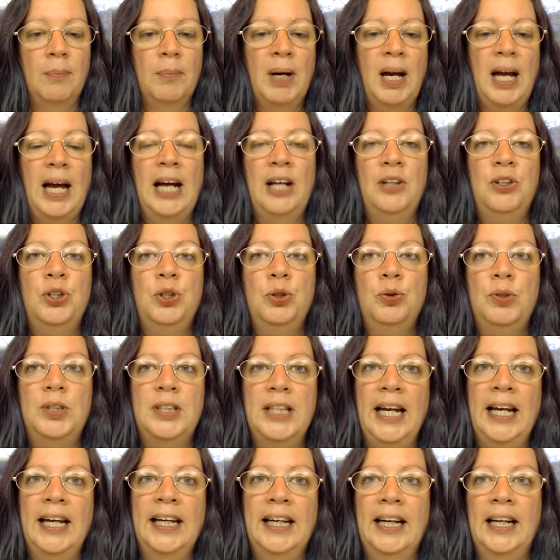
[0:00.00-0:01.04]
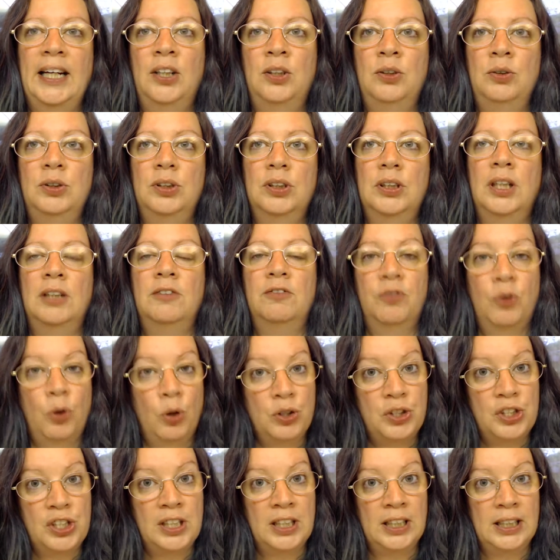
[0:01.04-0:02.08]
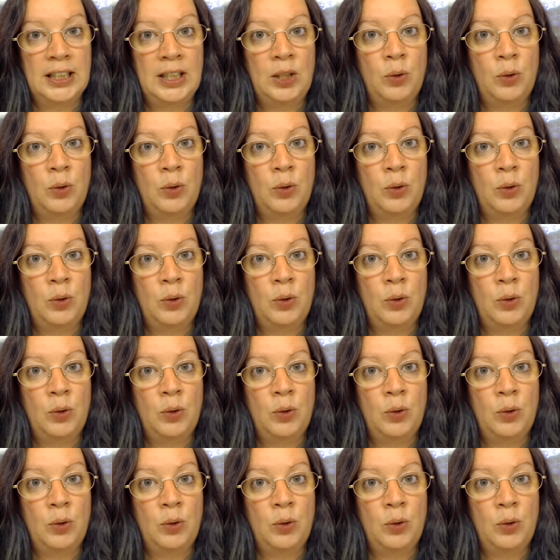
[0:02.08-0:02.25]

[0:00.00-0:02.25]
I had to take out, unfortunately,